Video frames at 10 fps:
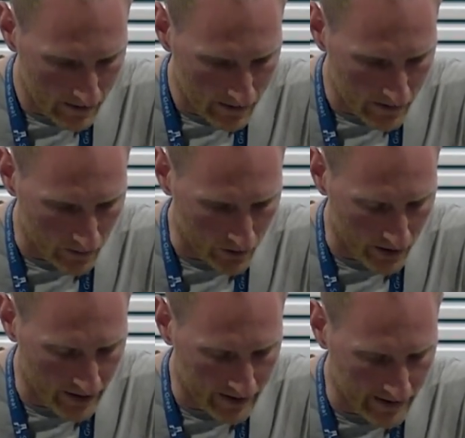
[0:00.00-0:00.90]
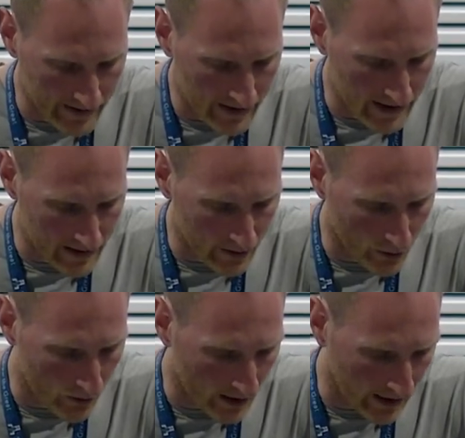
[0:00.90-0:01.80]
Solzhenitsyn said in the
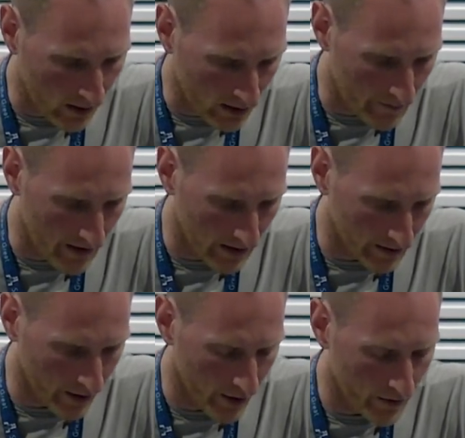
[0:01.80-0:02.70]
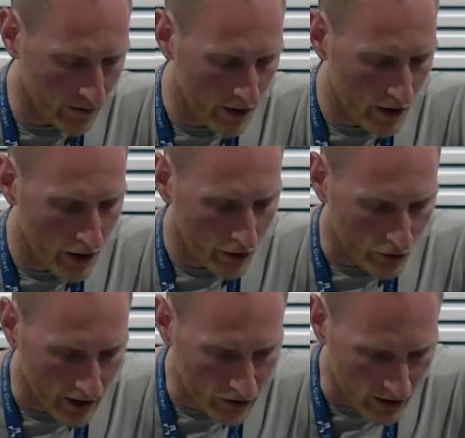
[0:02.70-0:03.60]
Gulag Archipelago,
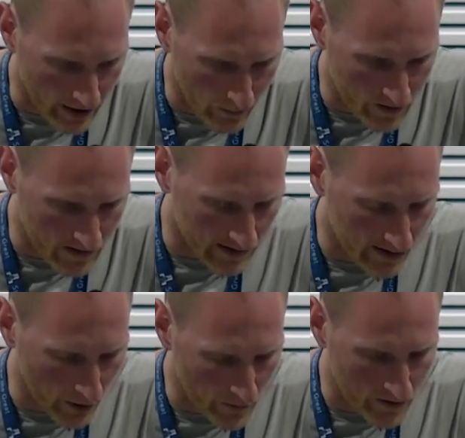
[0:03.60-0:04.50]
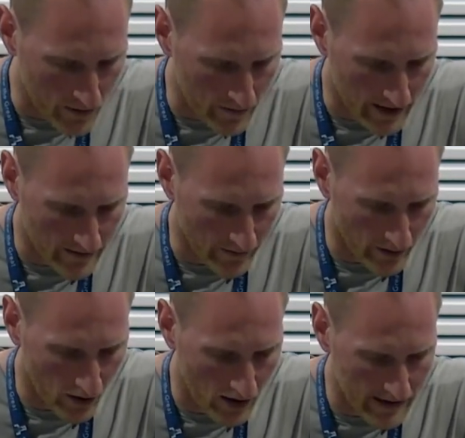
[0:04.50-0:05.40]
"Gradually it was disclosed to me that
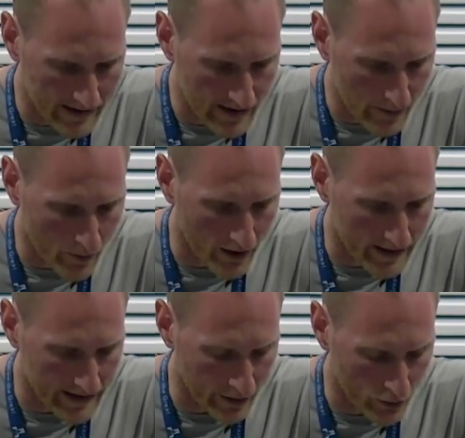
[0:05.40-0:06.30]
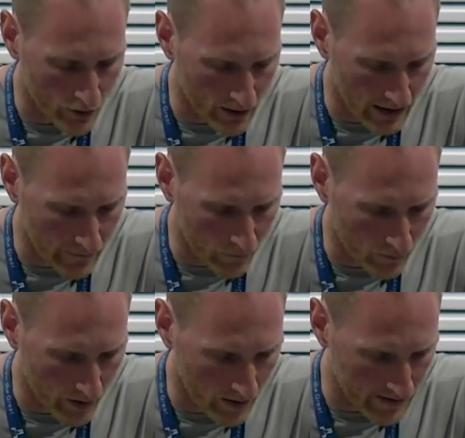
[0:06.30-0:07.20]
the line separating good and evil
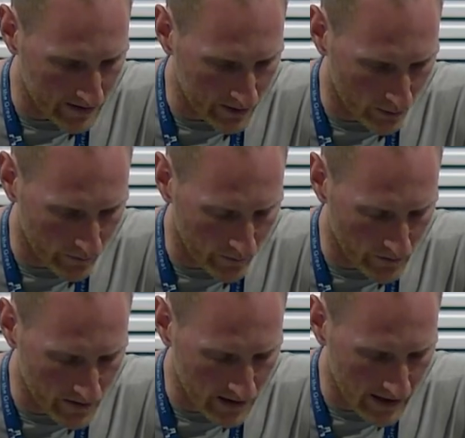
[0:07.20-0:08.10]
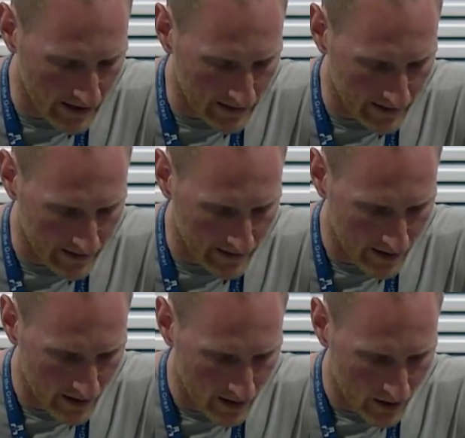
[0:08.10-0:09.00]
passes not through states,
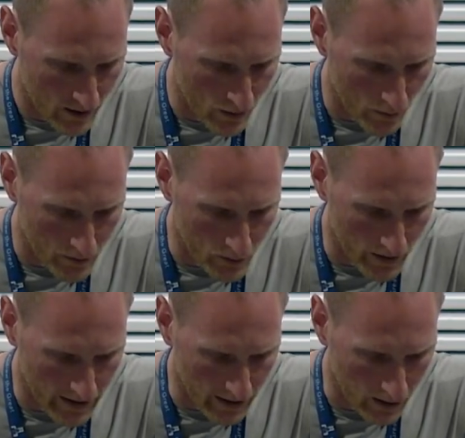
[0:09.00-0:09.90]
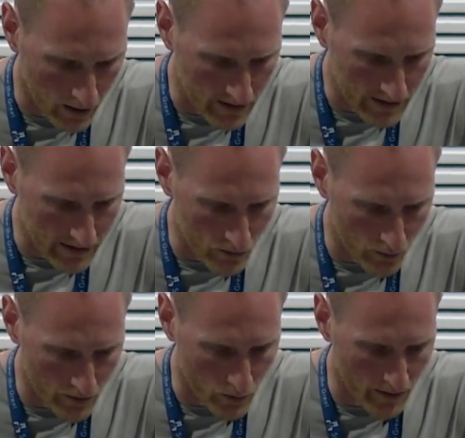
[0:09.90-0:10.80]
nor between classes,
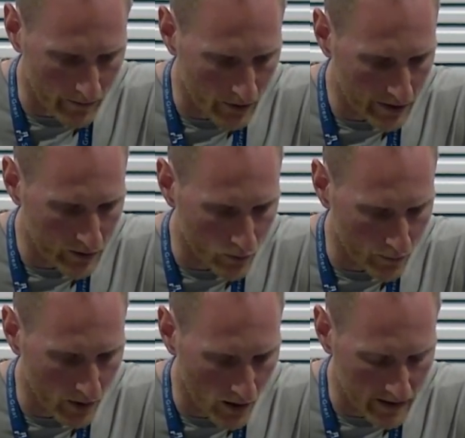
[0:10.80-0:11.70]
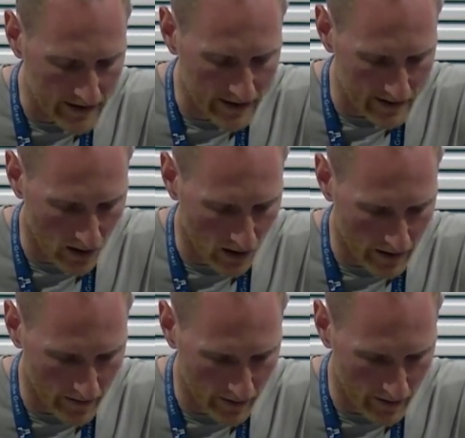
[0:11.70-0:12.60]
nor between political parties
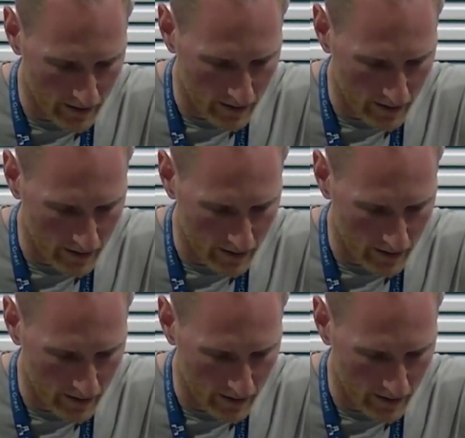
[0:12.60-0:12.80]
either,